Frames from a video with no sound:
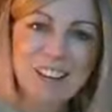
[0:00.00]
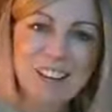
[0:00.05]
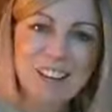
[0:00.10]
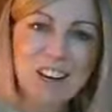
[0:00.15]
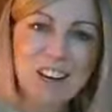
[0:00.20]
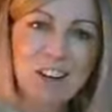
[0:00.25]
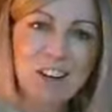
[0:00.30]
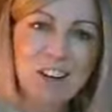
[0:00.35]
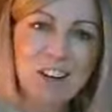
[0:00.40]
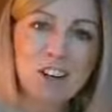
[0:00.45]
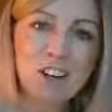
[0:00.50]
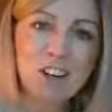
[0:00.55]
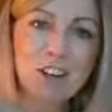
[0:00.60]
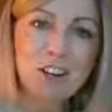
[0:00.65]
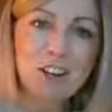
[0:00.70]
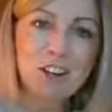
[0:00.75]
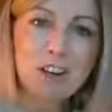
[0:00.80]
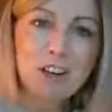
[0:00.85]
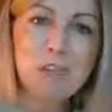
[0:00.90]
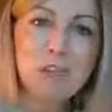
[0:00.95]
Her
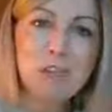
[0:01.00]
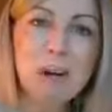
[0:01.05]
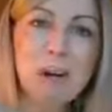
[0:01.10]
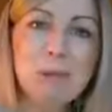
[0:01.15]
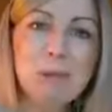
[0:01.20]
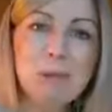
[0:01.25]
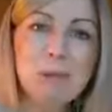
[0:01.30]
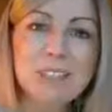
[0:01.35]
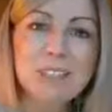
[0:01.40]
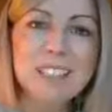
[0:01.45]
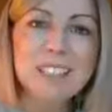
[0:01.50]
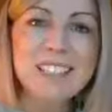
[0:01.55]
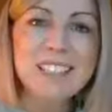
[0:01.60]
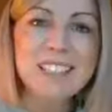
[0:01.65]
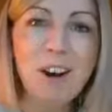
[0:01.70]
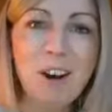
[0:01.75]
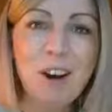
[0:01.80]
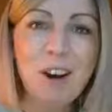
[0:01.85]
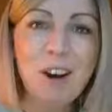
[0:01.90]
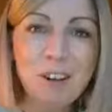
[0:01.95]
growth is
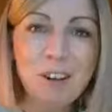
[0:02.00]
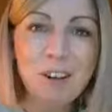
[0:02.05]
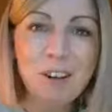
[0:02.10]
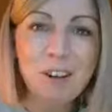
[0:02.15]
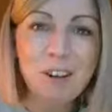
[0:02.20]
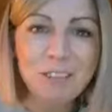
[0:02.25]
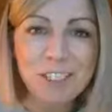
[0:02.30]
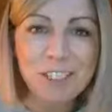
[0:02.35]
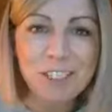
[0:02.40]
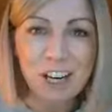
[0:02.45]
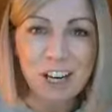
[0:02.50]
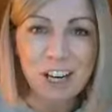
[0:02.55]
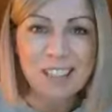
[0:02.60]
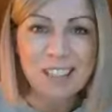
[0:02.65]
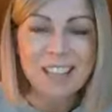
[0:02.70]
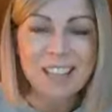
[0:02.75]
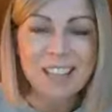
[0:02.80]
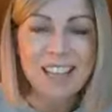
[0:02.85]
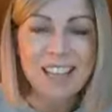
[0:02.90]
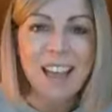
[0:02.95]
off the charts,
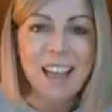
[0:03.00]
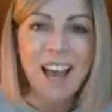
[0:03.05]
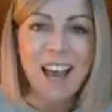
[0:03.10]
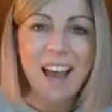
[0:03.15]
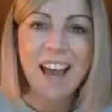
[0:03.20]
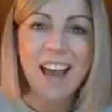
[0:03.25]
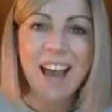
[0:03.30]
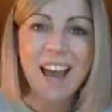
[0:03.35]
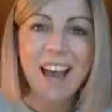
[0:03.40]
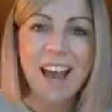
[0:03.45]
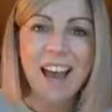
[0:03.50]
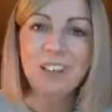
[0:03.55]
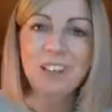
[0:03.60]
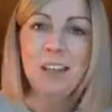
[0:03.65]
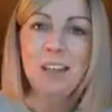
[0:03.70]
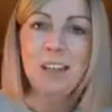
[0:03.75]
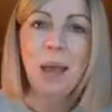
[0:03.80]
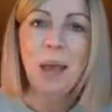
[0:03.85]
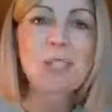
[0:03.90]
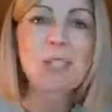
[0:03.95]
and I am
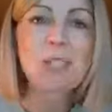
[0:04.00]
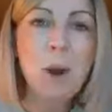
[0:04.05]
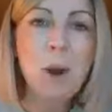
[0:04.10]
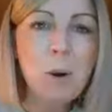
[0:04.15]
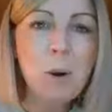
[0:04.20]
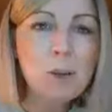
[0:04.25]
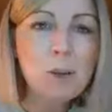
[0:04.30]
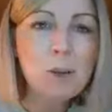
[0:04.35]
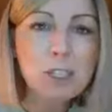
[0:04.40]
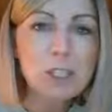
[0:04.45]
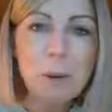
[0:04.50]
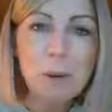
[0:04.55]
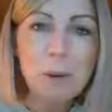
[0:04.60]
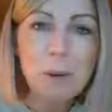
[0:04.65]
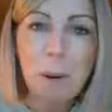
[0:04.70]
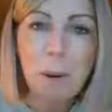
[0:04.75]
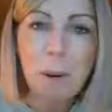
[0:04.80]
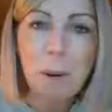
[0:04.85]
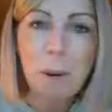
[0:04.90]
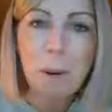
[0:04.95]
so super
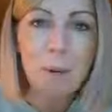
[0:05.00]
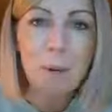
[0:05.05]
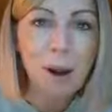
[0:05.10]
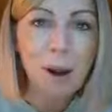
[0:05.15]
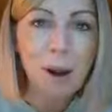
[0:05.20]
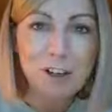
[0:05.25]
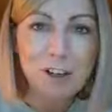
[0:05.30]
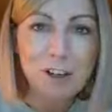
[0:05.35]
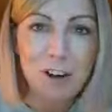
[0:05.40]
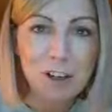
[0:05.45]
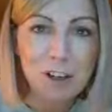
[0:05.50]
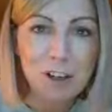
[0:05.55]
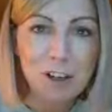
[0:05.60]
proud of her.